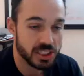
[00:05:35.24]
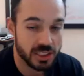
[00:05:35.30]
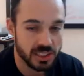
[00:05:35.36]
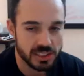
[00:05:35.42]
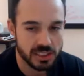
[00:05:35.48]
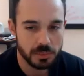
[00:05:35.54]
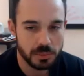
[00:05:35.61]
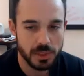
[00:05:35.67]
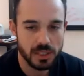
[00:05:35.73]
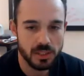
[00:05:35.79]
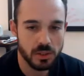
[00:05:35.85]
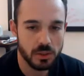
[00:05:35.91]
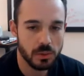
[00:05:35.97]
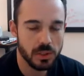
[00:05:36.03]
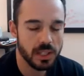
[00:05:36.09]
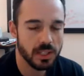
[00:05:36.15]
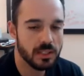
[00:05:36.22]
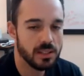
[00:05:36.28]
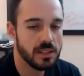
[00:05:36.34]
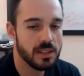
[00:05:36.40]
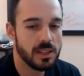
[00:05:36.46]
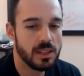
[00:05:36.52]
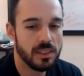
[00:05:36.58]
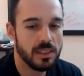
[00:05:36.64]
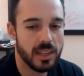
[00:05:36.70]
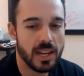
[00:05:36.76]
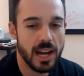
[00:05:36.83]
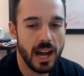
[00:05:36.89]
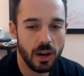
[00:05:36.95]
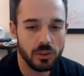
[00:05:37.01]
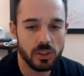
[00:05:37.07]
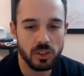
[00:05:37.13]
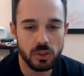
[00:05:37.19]
has been doing, then
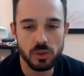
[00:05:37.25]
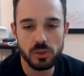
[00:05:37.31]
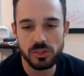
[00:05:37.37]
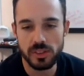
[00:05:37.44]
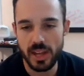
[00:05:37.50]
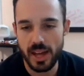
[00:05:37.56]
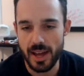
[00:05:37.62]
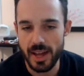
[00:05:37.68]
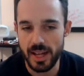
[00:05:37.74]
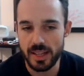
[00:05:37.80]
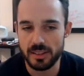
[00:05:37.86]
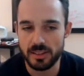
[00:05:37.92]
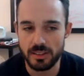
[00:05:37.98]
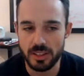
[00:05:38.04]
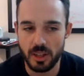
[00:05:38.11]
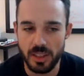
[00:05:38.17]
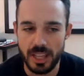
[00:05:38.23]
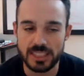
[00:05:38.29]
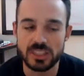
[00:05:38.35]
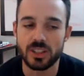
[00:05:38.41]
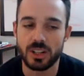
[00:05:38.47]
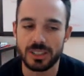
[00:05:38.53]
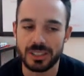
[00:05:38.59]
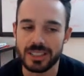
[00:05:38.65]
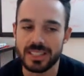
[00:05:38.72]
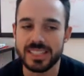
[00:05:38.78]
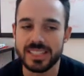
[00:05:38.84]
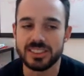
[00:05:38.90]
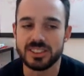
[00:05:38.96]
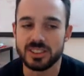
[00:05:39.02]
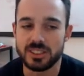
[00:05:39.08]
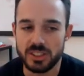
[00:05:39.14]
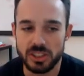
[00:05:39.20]
I'll use that. You know, that's our
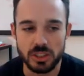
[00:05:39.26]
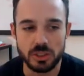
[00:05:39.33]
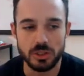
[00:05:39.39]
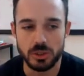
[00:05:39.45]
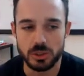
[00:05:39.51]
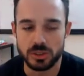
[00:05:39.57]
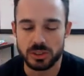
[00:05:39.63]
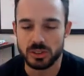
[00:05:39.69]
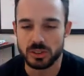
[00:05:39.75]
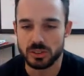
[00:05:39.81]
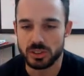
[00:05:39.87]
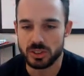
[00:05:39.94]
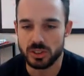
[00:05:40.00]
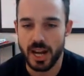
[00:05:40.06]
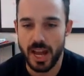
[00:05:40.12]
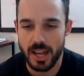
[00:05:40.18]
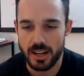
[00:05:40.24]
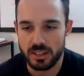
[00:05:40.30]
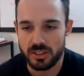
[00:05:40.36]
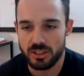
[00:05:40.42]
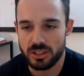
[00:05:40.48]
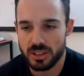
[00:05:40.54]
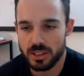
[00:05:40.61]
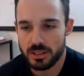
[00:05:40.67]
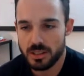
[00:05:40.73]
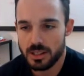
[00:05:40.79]
least used strategy.